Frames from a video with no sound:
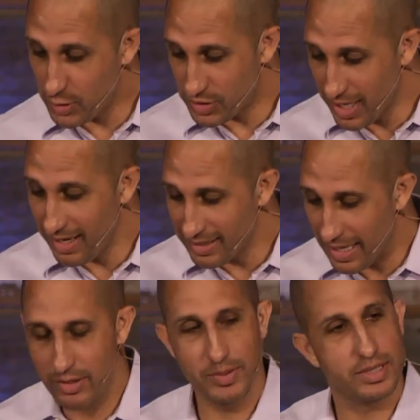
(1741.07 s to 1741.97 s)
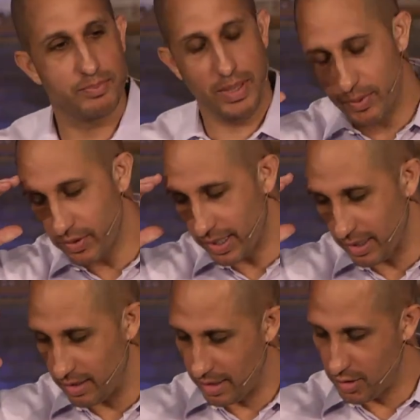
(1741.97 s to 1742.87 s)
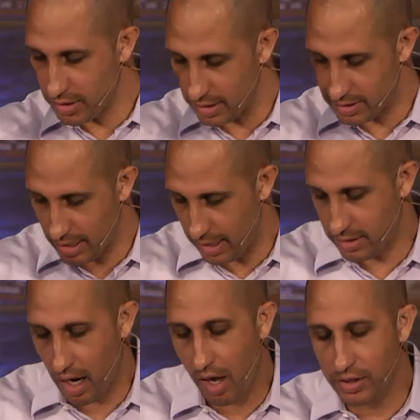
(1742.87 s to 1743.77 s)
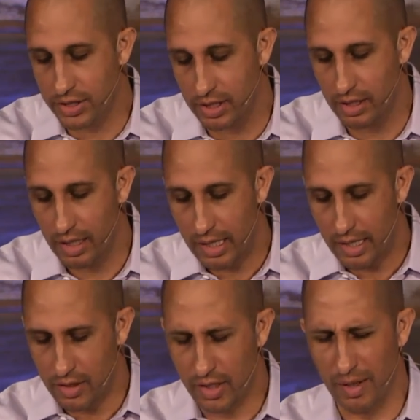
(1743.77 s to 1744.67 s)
I mean, when you say it that way, it means people they look at Scientology.